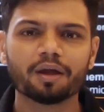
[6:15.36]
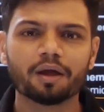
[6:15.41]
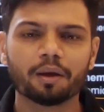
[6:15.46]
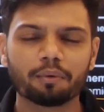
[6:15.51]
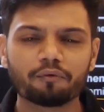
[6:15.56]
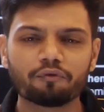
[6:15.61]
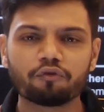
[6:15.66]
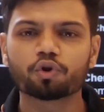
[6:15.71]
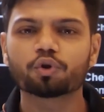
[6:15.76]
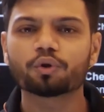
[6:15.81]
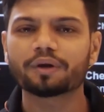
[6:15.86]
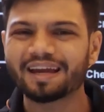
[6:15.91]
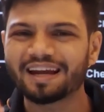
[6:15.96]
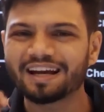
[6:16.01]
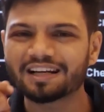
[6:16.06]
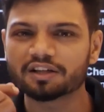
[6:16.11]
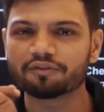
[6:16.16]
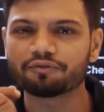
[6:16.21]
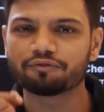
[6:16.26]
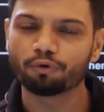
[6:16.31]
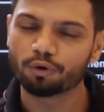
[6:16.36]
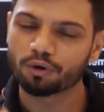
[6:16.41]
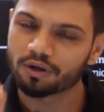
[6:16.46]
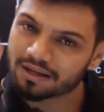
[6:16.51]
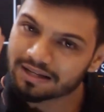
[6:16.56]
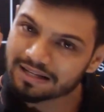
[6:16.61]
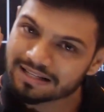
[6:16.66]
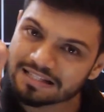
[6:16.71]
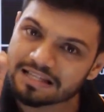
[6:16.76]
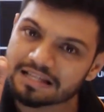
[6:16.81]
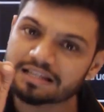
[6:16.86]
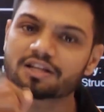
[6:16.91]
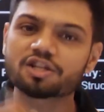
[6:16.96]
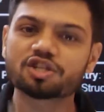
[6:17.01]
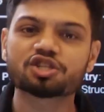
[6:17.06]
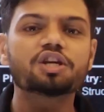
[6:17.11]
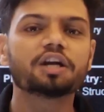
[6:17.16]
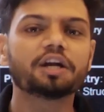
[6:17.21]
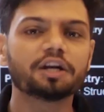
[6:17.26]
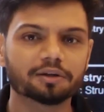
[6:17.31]
Before you eat the food, see the
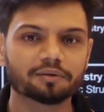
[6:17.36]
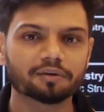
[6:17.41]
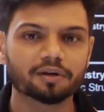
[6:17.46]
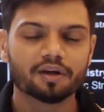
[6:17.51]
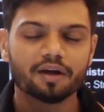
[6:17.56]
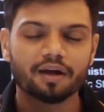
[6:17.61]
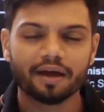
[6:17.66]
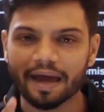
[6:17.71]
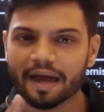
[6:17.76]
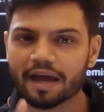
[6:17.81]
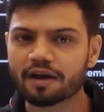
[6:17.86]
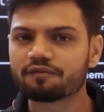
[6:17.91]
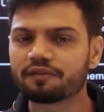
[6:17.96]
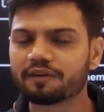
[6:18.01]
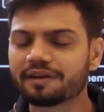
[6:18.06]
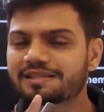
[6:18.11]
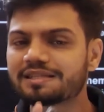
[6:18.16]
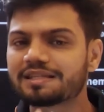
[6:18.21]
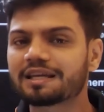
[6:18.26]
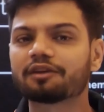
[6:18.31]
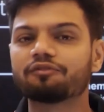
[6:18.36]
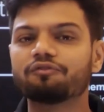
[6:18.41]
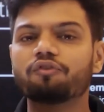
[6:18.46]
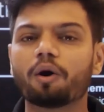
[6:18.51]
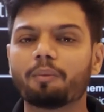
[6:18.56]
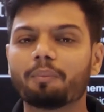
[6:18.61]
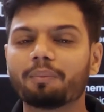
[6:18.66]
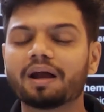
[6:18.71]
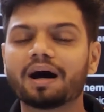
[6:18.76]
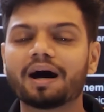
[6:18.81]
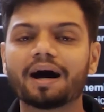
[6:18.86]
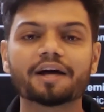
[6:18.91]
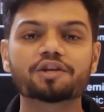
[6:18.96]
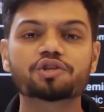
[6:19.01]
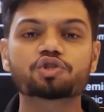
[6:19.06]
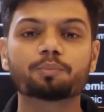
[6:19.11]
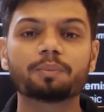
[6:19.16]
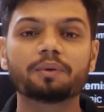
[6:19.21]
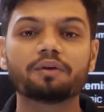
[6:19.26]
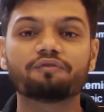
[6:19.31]
sheet. Every single formula has
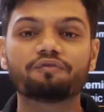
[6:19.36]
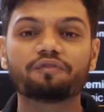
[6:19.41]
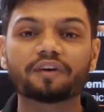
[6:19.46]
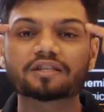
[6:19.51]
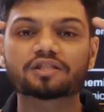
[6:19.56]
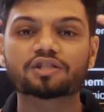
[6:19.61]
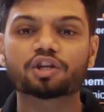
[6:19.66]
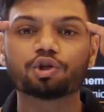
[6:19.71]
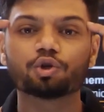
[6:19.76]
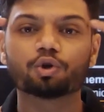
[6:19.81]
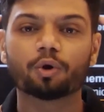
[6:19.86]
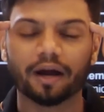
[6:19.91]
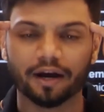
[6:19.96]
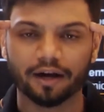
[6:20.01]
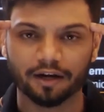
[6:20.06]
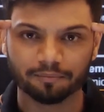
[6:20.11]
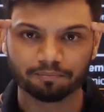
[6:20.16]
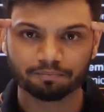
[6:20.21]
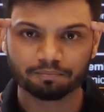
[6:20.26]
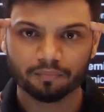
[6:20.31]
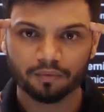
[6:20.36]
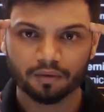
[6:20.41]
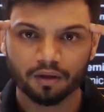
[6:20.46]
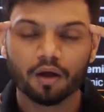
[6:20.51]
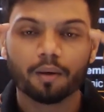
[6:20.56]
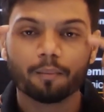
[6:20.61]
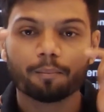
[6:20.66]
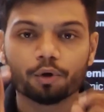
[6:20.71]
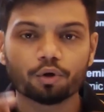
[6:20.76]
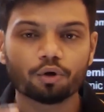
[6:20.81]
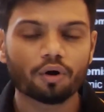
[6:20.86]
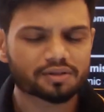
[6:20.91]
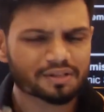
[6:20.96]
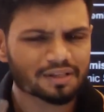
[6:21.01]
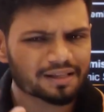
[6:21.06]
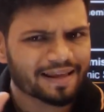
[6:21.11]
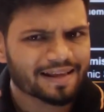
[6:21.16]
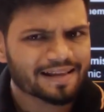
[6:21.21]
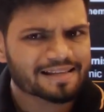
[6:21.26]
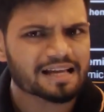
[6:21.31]
to be fixed in your head, because
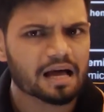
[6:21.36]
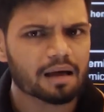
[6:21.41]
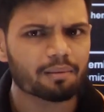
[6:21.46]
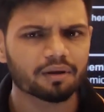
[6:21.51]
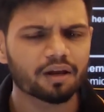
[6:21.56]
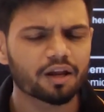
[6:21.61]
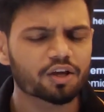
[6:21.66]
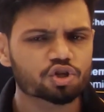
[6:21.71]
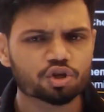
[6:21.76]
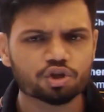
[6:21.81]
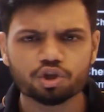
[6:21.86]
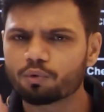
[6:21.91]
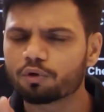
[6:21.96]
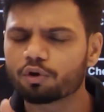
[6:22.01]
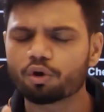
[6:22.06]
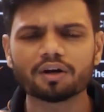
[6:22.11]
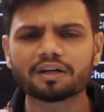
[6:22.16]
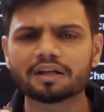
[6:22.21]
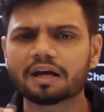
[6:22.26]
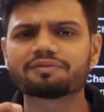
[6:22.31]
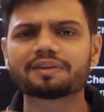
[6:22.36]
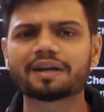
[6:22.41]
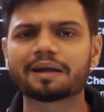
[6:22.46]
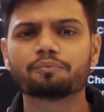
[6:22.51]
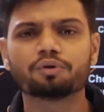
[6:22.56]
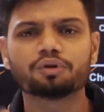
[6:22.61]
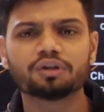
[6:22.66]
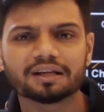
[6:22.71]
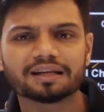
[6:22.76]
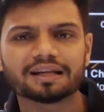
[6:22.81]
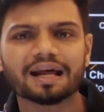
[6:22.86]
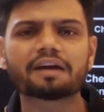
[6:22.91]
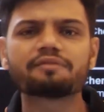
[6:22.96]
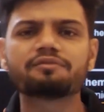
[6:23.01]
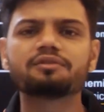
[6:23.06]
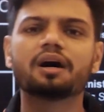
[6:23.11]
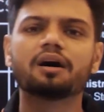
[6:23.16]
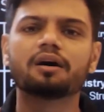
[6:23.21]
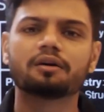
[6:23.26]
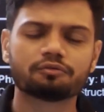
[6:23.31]
in examination, you will not have time to derive
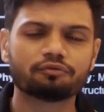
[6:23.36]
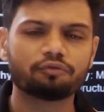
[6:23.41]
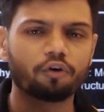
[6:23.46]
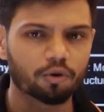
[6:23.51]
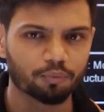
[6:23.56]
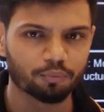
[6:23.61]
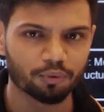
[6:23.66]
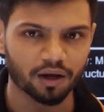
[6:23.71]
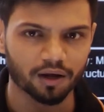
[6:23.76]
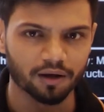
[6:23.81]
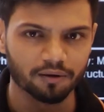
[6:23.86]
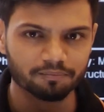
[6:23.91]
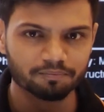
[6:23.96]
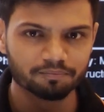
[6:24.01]
the formula,